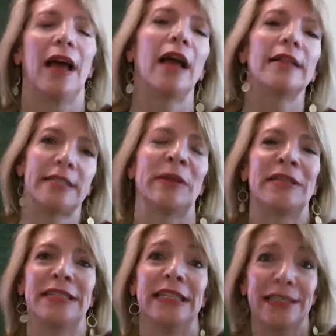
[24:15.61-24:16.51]

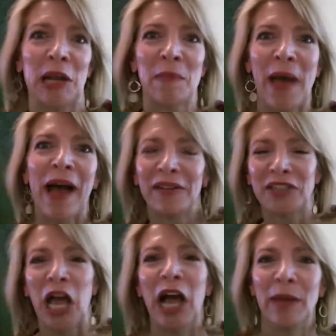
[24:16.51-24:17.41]
a decent amount
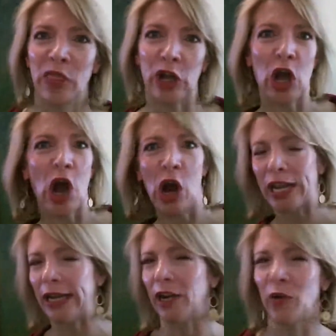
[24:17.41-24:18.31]
of time in the car
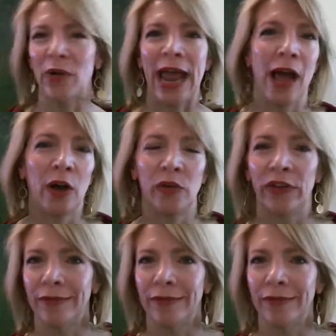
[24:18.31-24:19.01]
getting around,